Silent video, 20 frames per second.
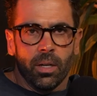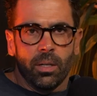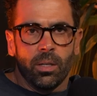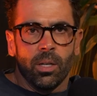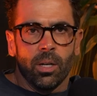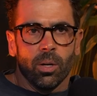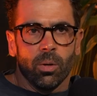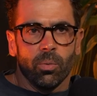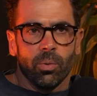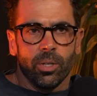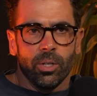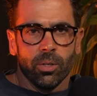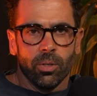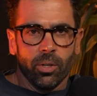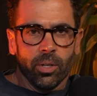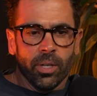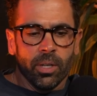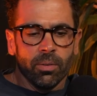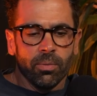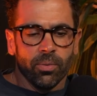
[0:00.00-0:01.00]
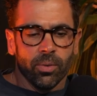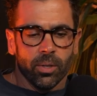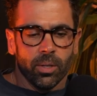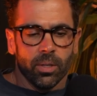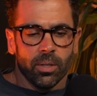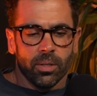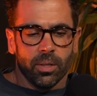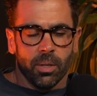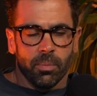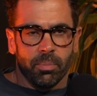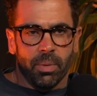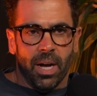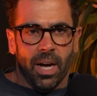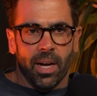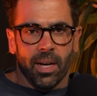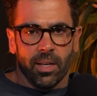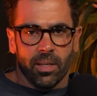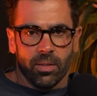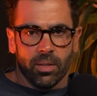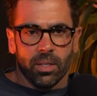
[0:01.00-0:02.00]
you know, when you're looking for the
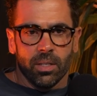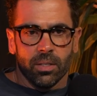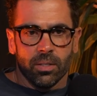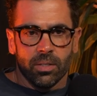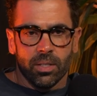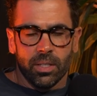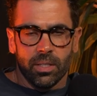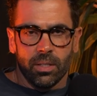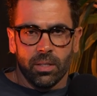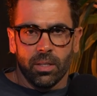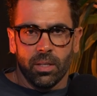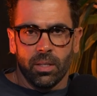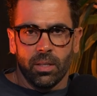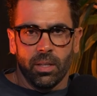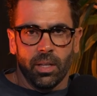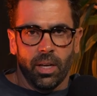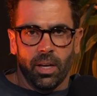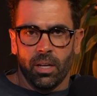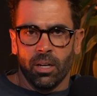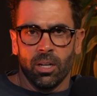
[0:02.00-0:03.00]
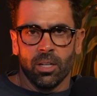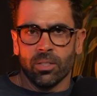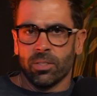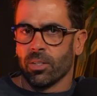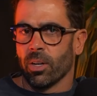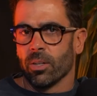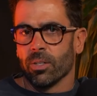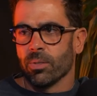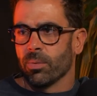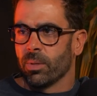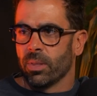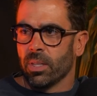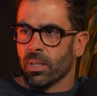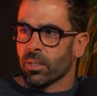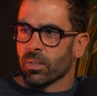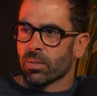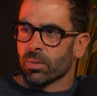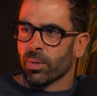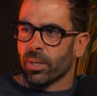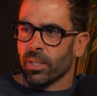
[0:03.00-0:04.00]
buy of this, it all starts with
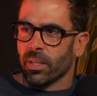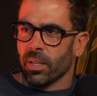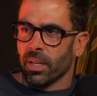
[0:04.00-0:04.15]
this, right?